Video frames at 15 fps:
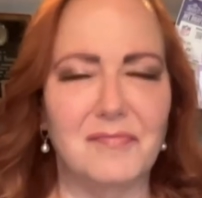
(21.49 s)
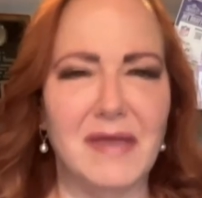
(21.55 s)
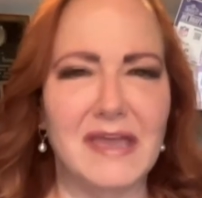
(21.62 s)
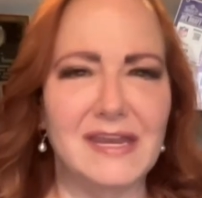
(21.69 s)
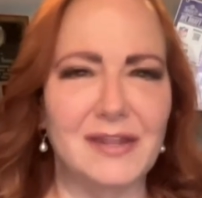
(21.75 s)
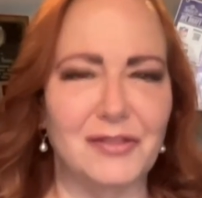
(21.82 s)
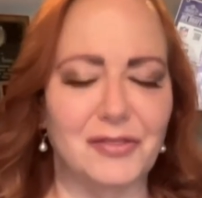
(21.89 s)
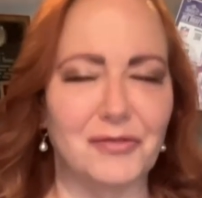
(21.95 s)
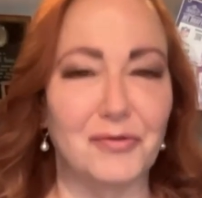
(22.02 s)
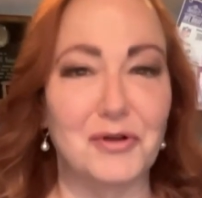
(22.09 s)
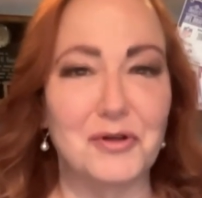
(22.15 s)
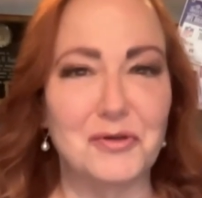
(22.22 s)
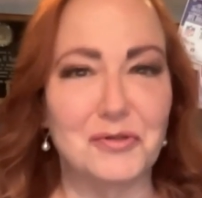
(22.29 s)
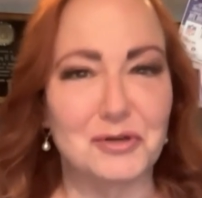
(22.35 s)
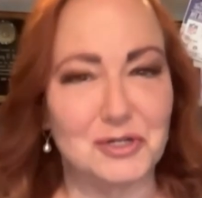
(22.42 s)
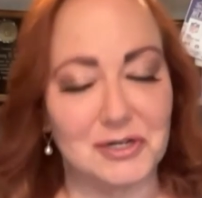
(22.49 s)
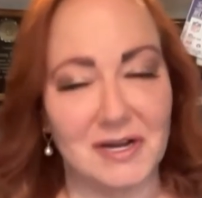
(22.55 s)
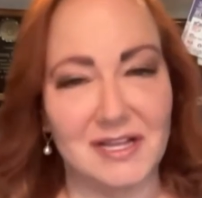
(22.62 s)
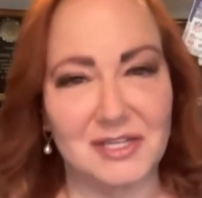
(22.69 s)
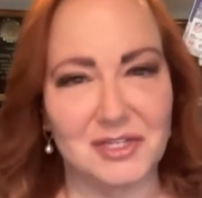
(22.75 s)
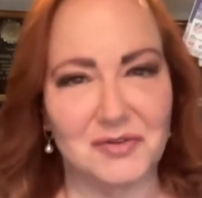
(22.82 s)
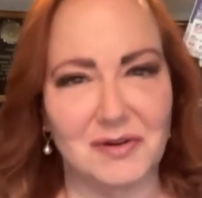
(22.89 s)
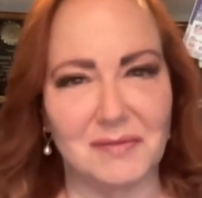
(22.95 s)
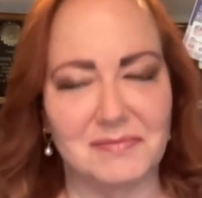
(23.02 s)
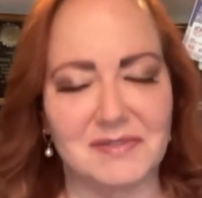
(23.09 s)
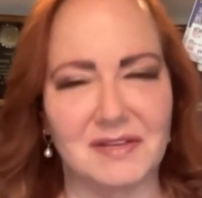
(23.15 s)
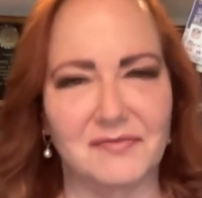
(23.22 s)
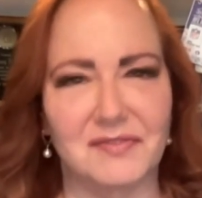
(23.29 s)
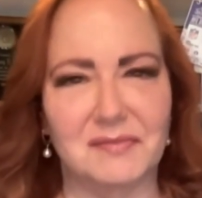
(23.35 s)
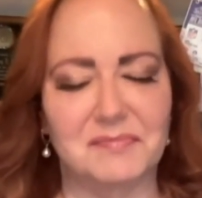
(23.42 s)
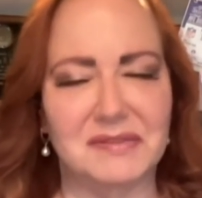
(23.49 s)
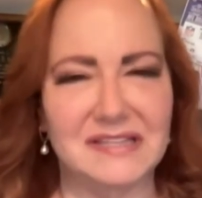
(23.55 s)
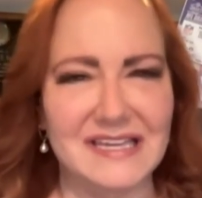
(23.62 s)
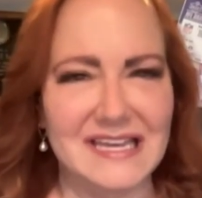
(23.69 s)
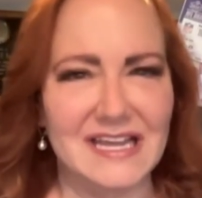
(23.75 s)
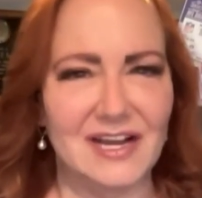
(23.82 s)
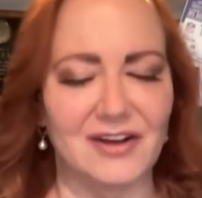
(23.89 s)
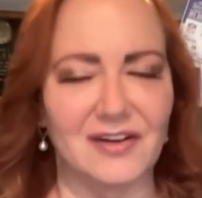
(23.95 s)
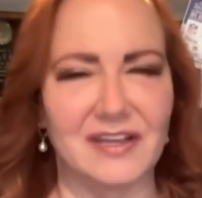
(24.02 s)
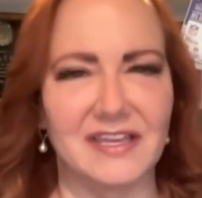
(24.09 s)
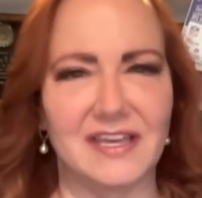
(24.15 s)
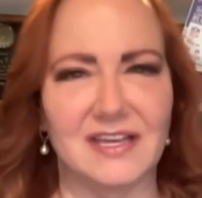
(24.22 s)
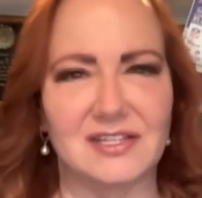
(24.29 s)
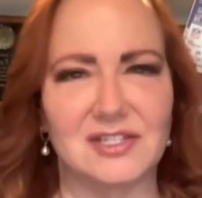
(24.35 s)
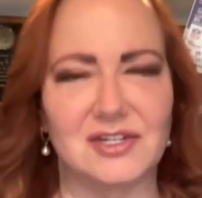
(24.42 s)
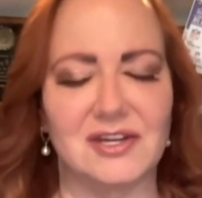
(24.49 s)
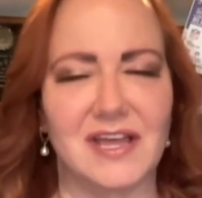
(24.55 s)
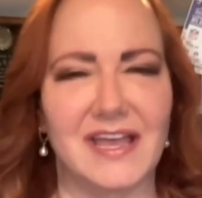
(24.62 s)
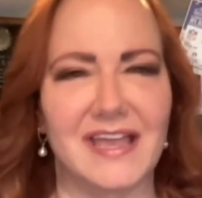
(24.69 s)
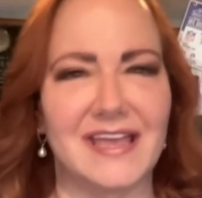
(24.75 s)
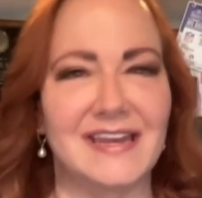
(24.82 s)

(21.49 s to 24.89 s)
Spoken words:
made it through the transcript of the plea hearing yesterday,